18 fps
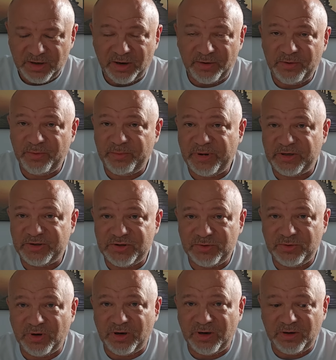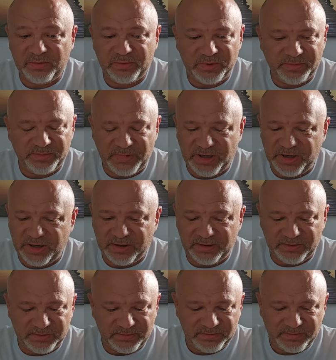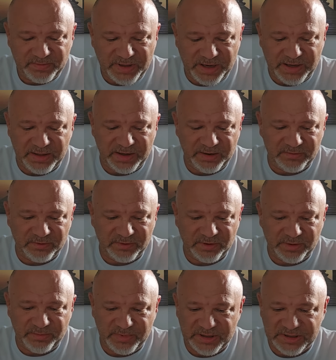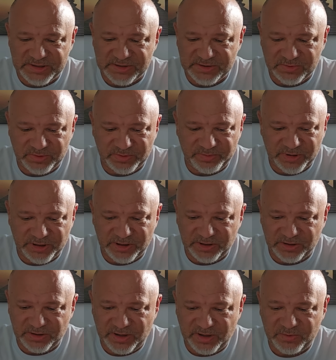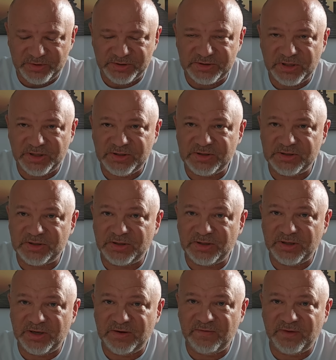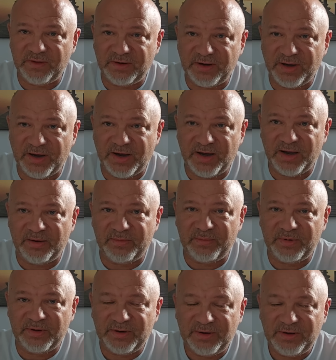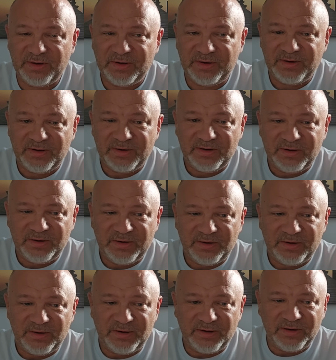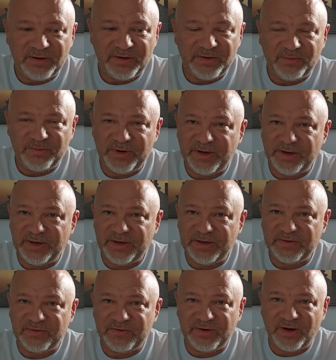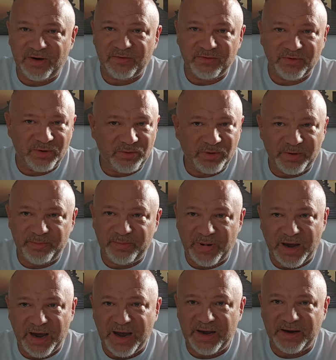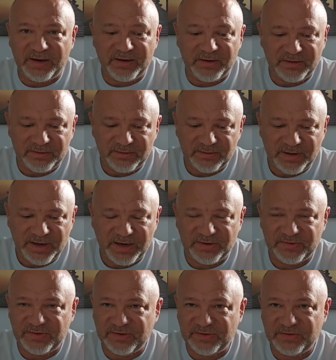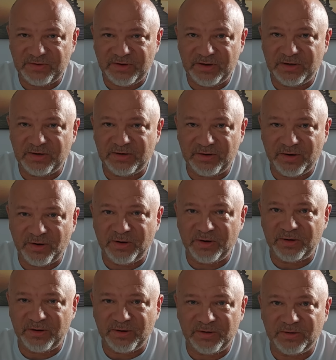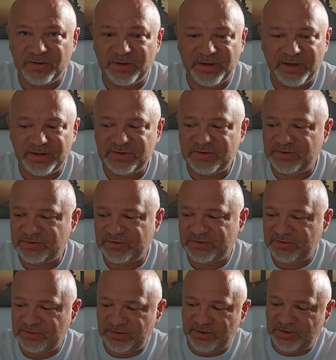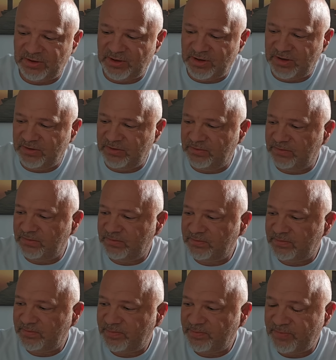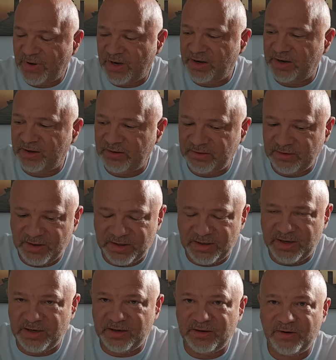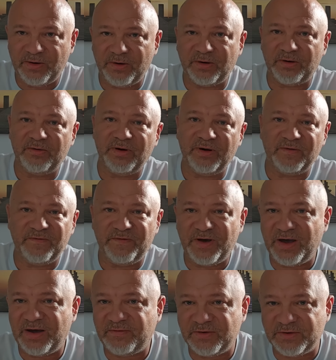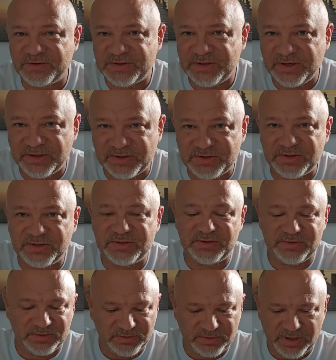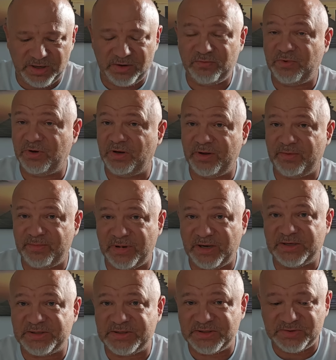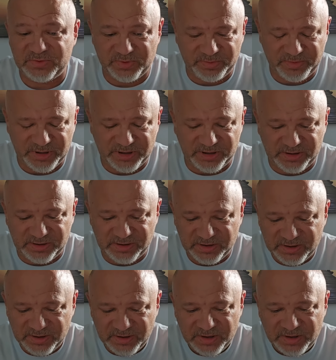I don't know about you all, but man, that really messes with me. I wish they just leave the time the way it is and not roll it back as it's getting dark early. I just, you know, man, it getting dark around 5 or 6, just it really messes with me.